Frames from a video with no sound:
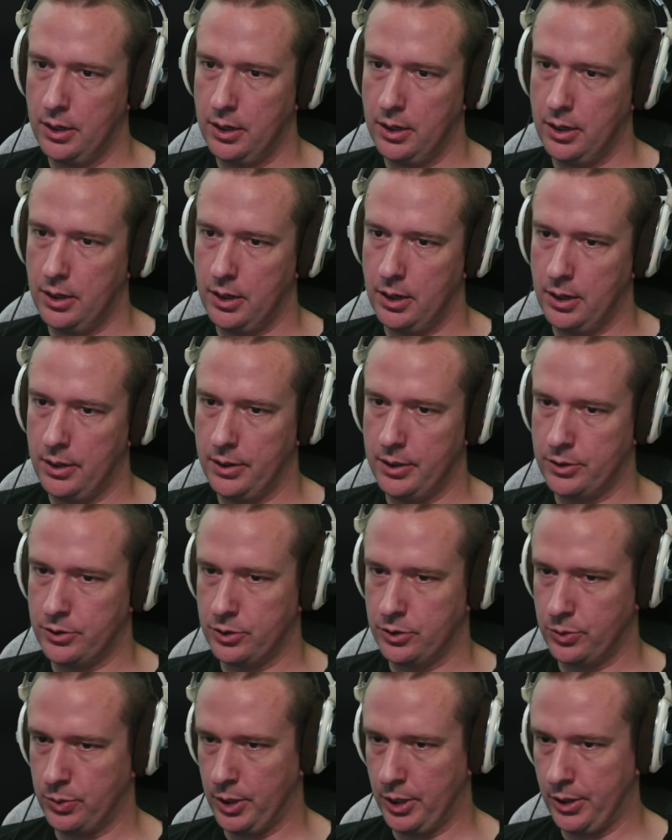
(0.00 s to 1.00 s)
then this
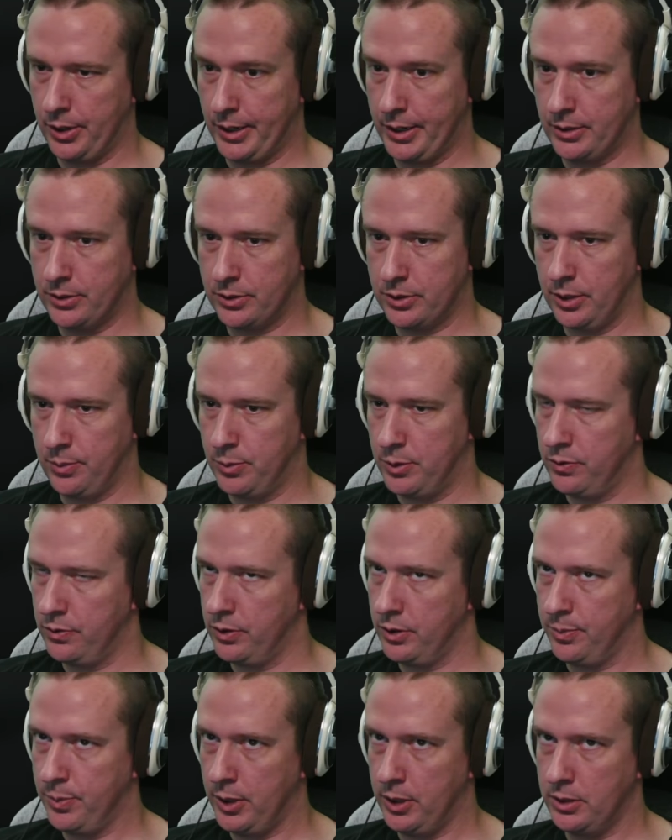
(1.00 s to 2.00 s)
is where you get some of
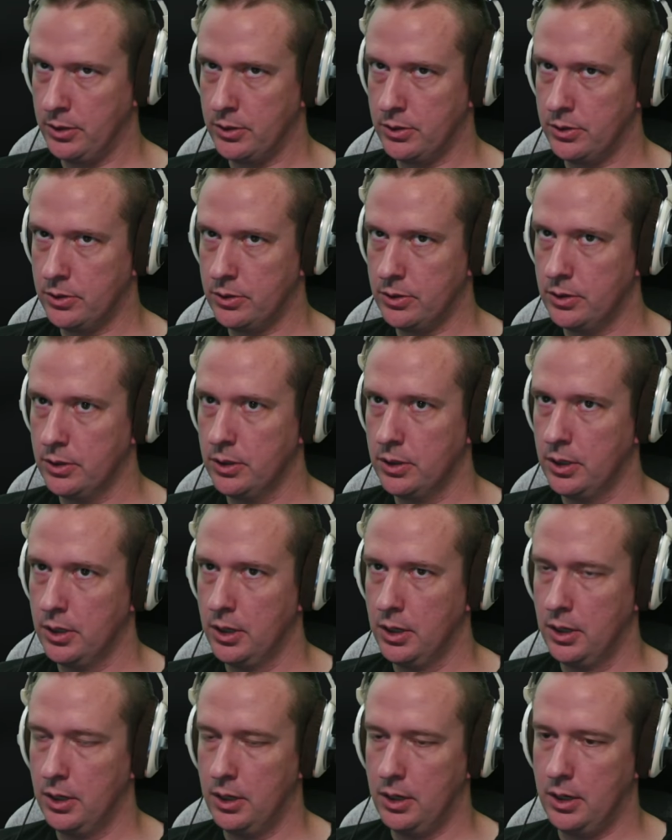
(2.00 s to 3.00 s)
your parts.
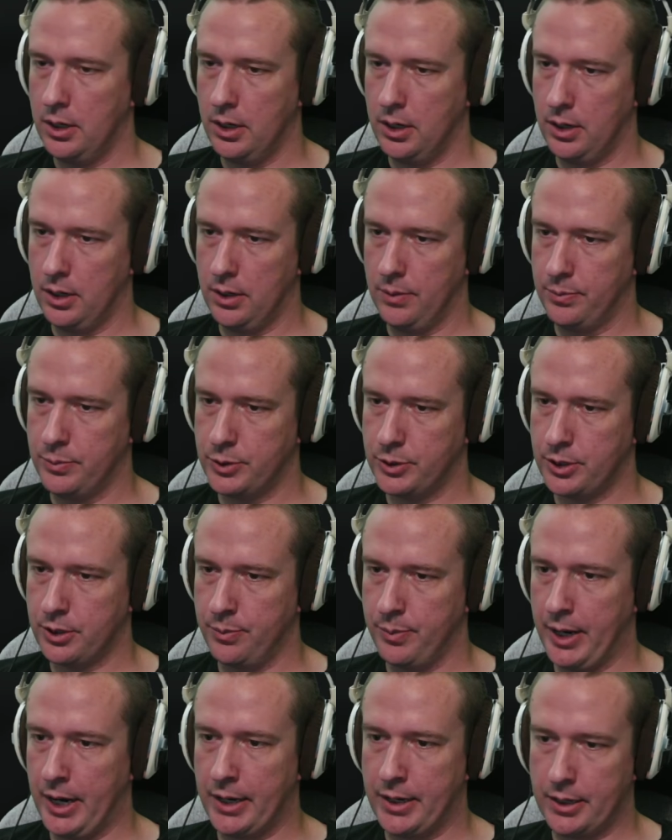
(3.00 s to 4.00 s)

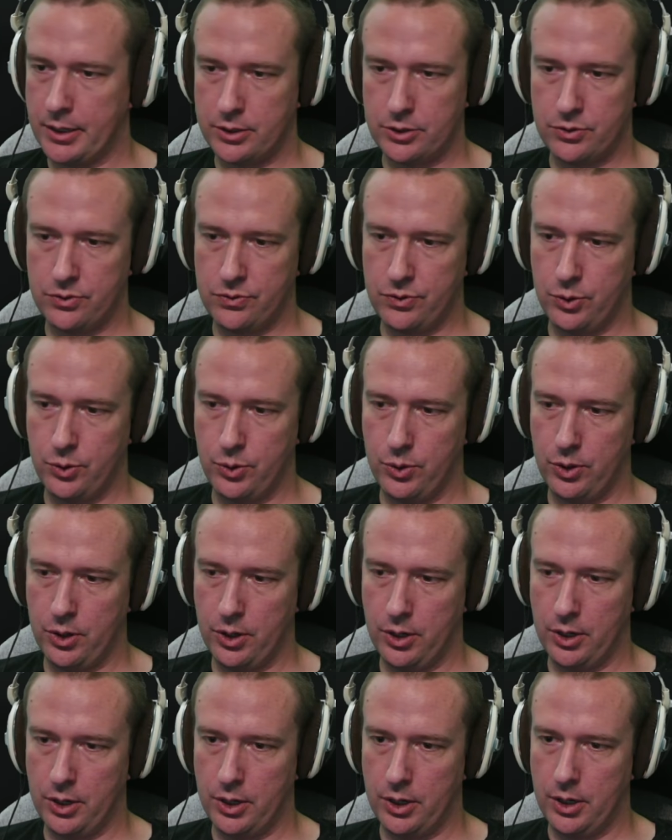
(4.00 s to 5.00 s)
Schematics
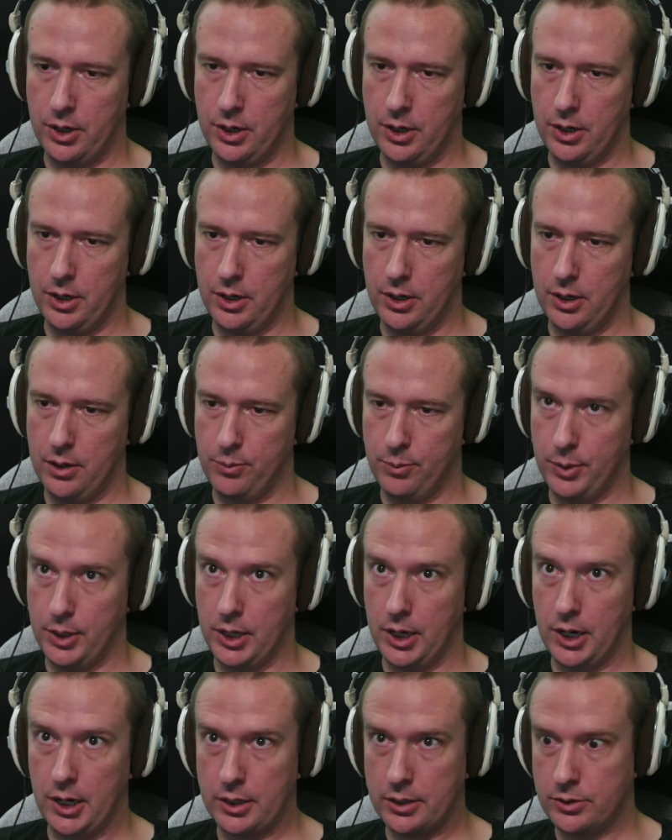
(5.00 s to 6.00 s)
for
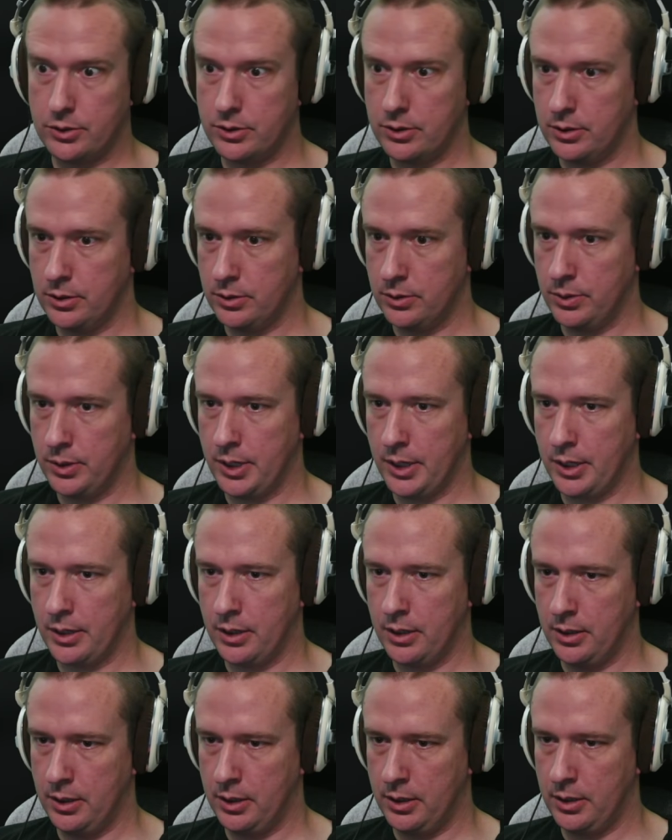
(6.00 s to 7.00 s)
blocks is what they
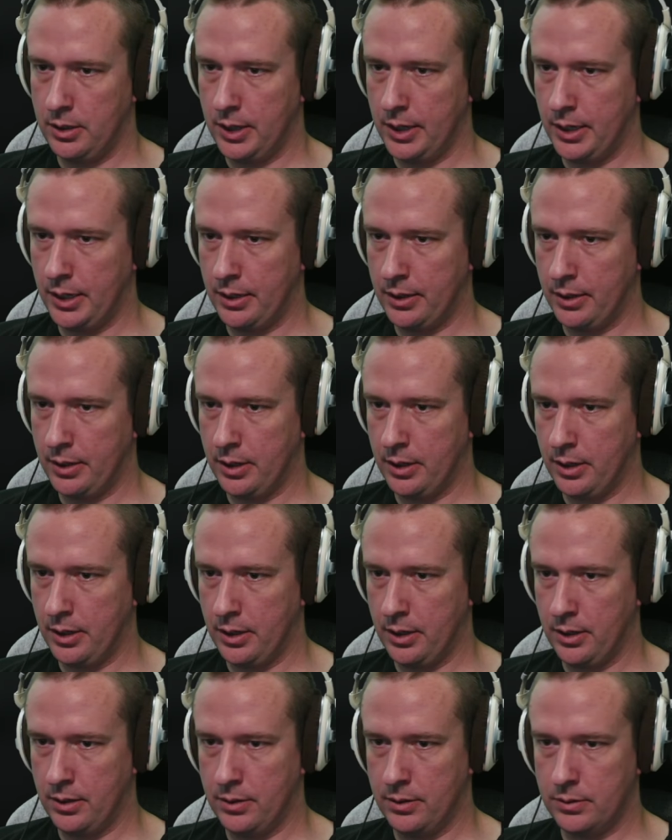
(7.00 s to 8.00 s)
call it. Any of
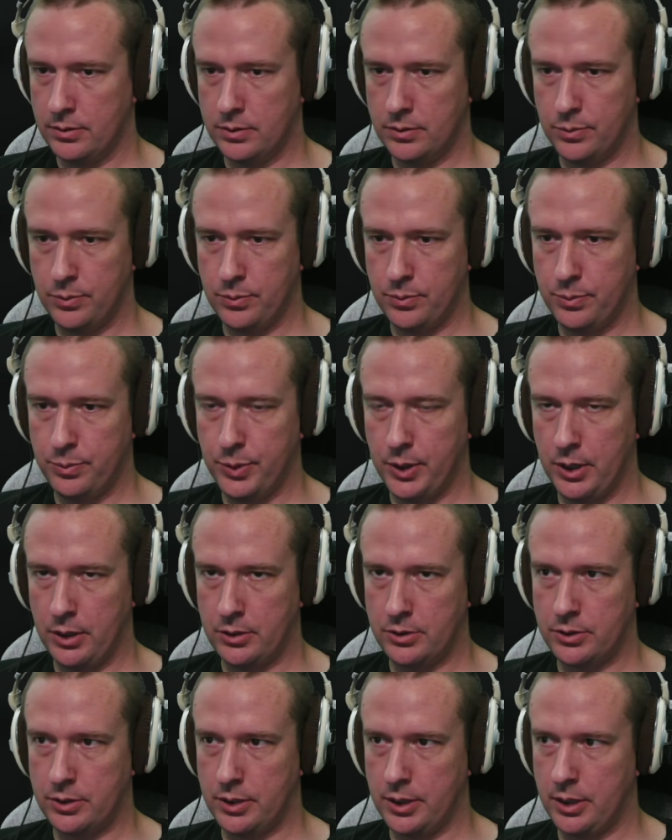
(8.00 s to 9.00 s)
the
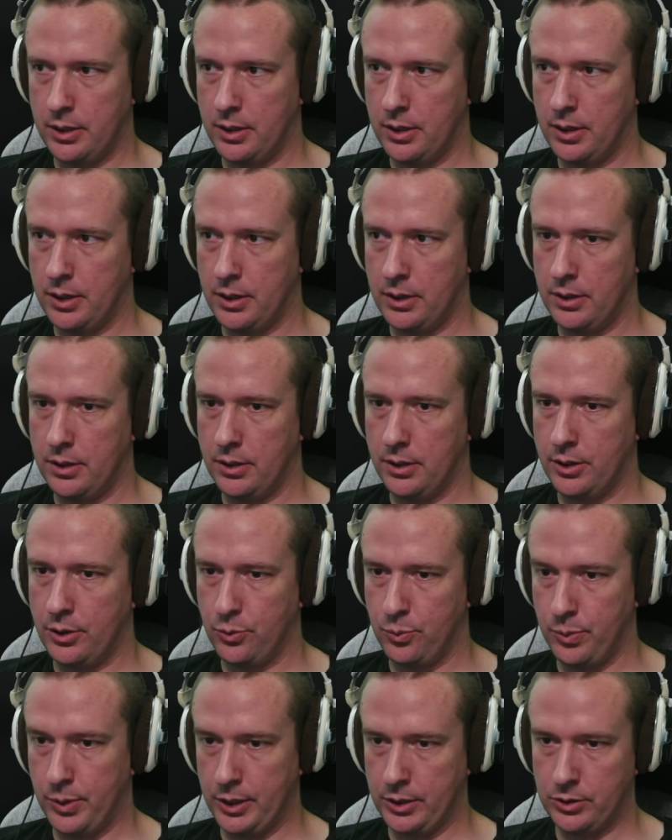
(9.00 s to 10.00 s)
parts that you
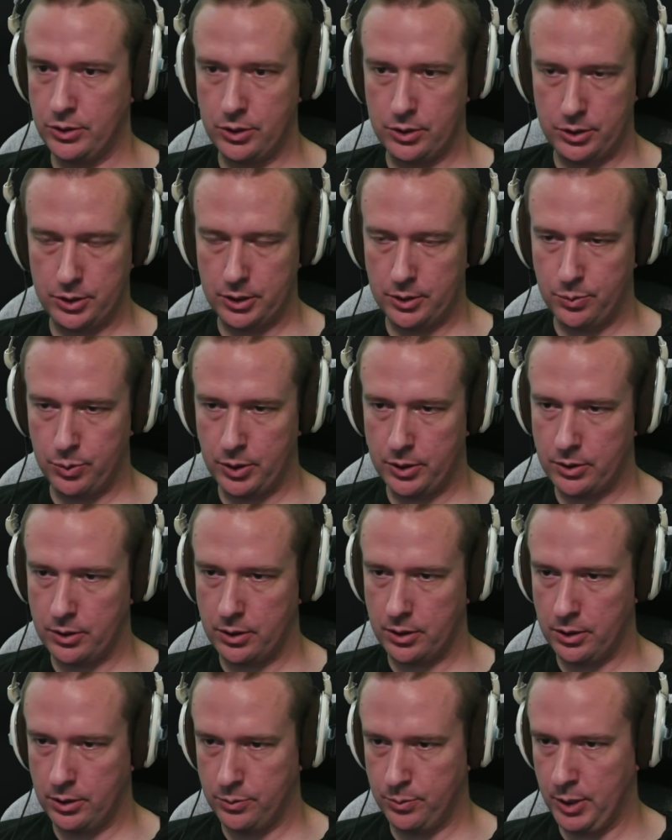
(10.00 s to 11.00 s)
build your ship with are
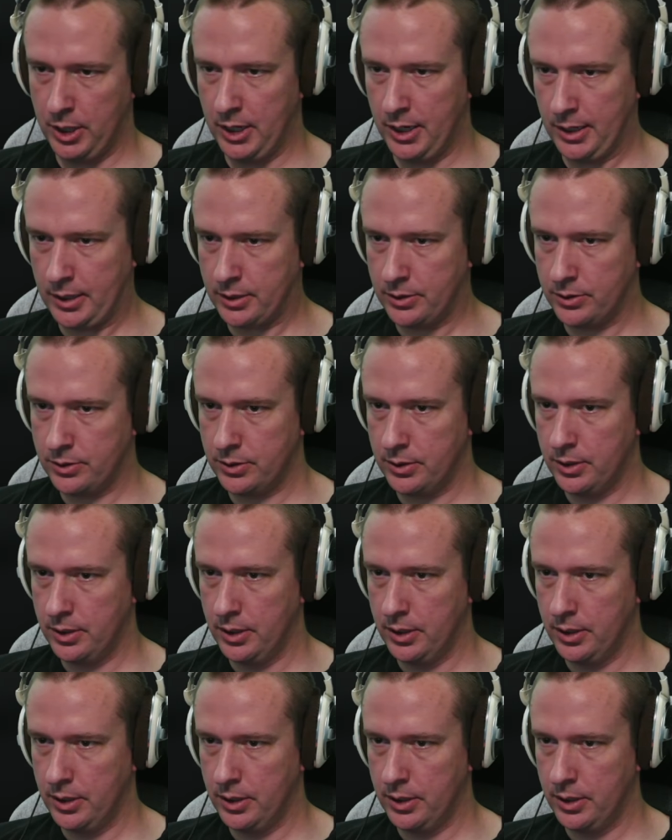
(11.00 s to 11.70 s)
called blocks.